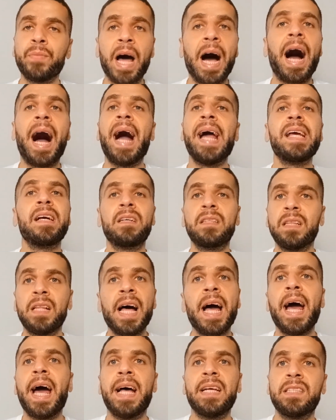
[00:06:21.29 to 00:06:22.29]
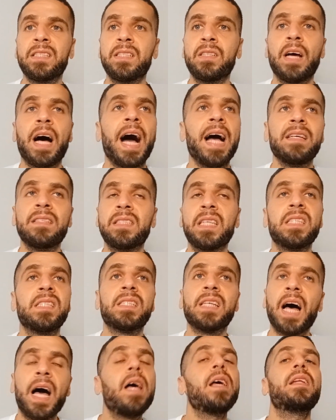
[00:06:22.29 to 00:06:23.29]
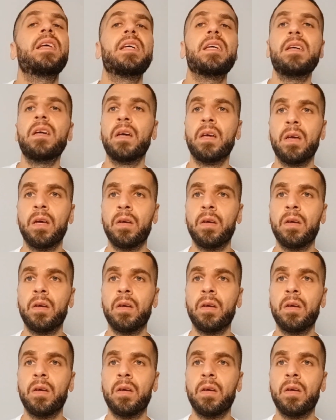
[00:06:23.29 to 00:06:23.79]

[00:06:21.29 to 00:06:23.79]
high class, high society